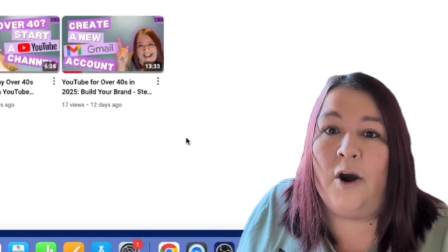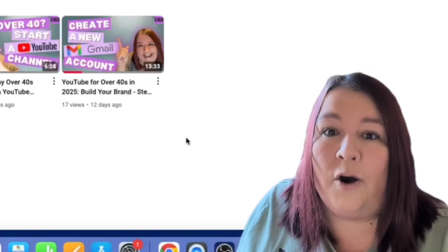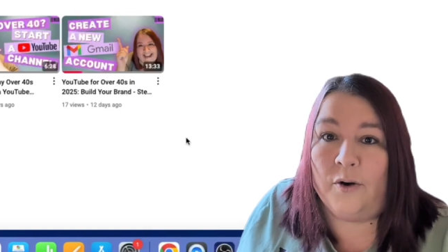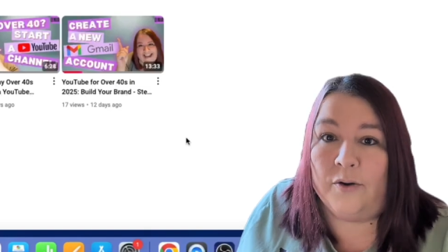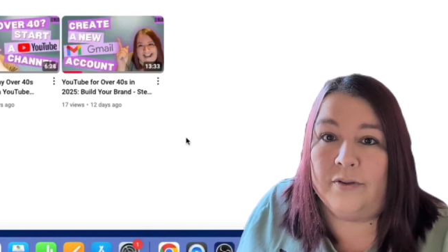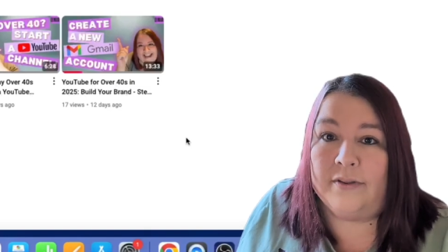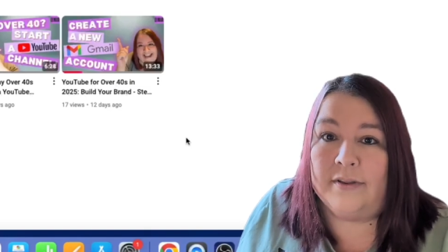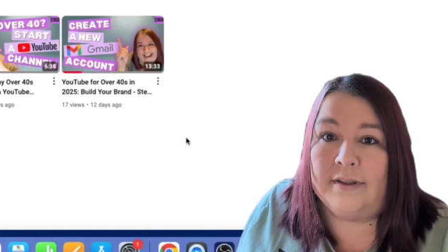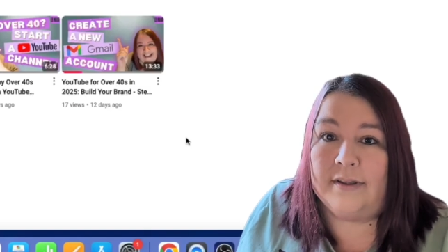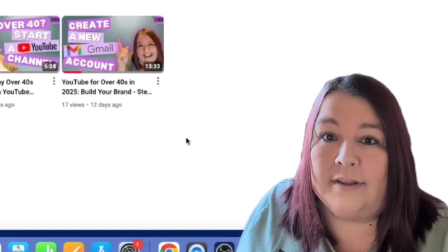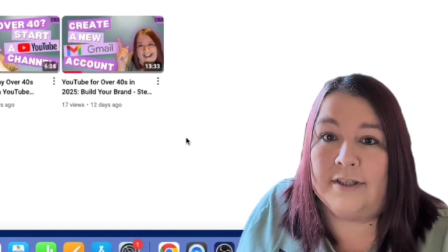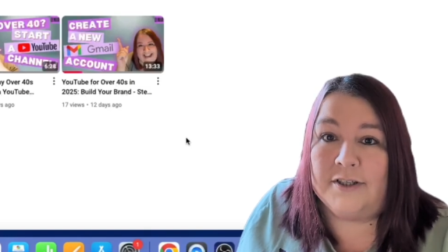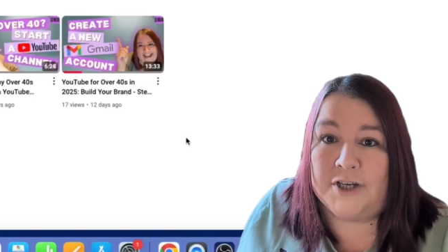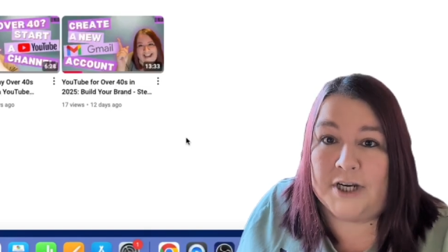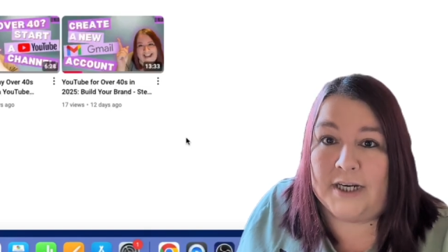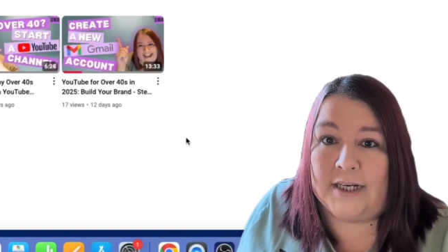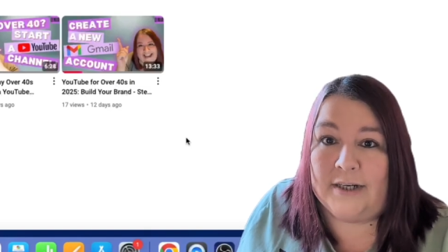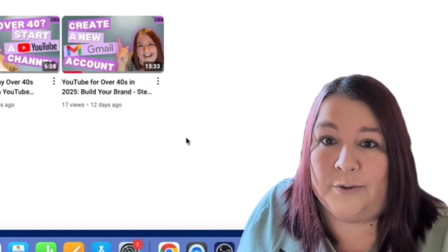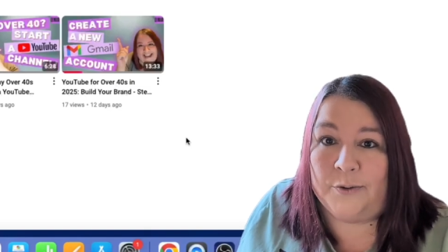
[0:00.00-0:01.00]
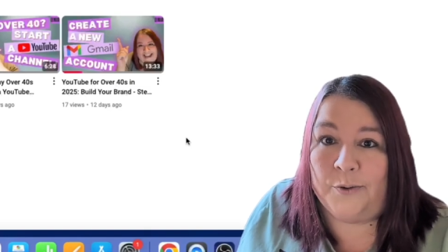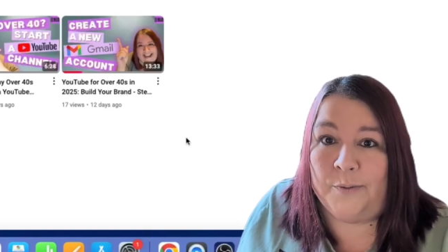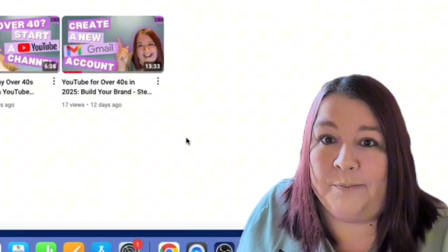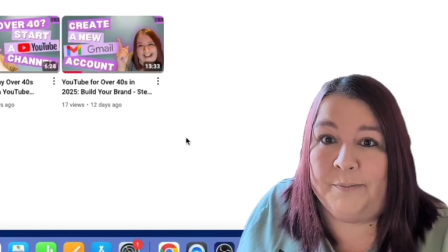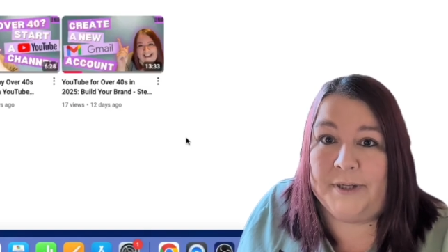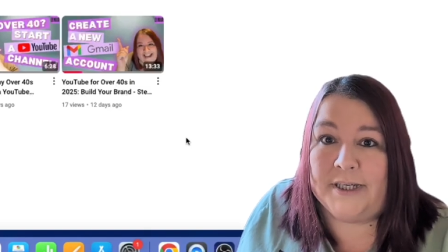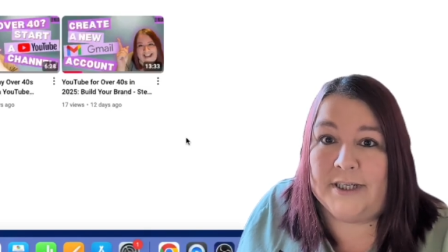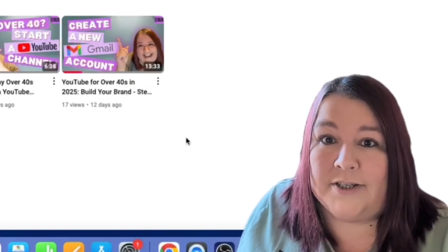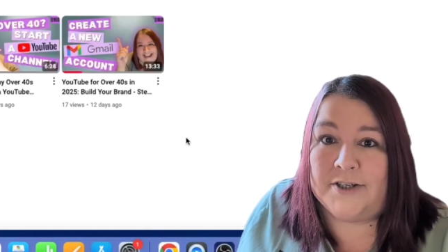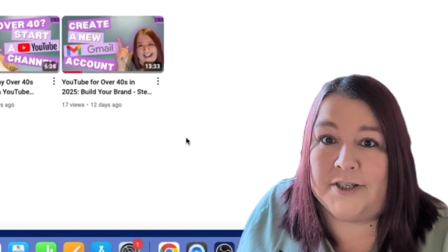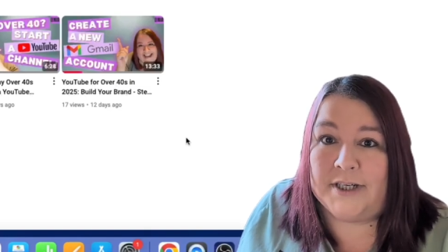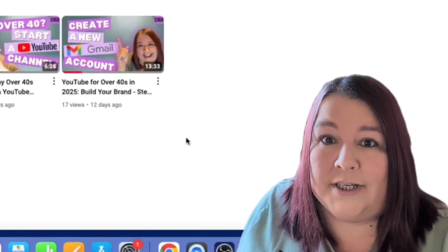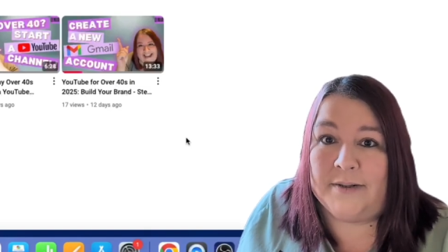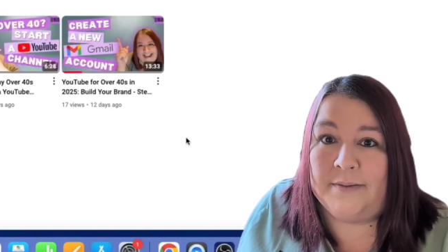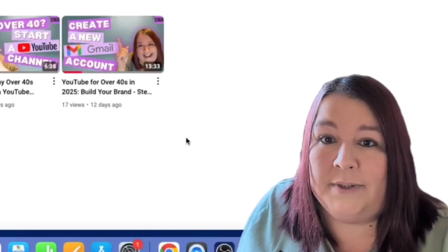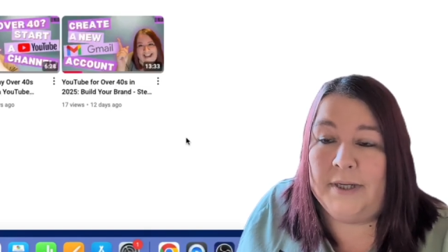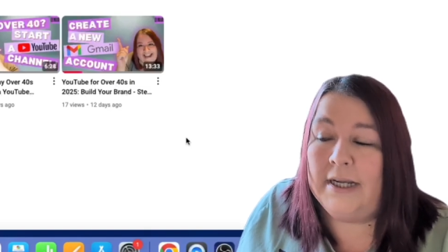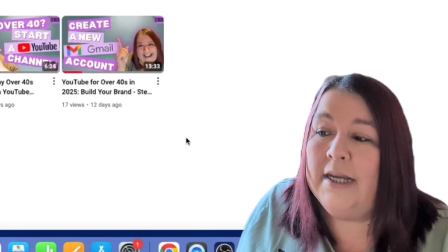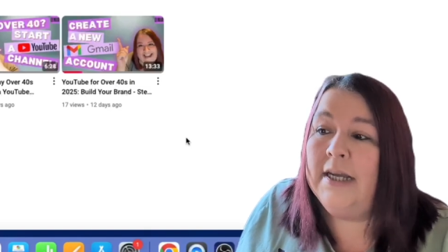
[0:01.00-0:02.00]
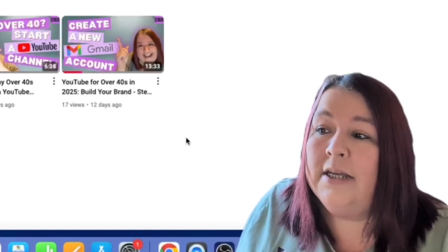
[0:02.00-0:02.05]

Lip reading: on the channel homepage now.